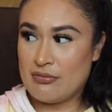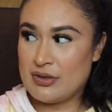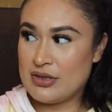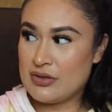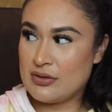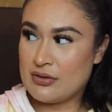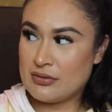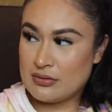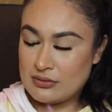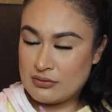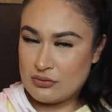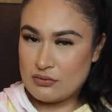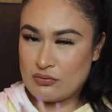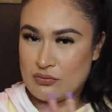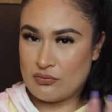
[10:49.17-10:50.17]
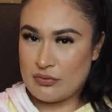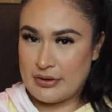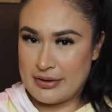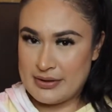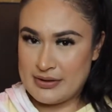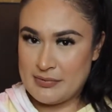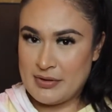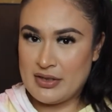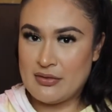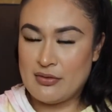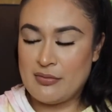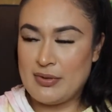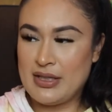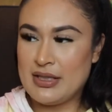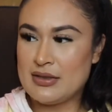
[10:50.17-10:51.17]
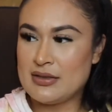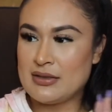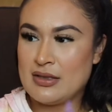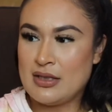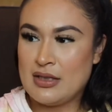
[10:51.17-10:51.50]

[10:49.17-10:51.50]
which worries me a little bit.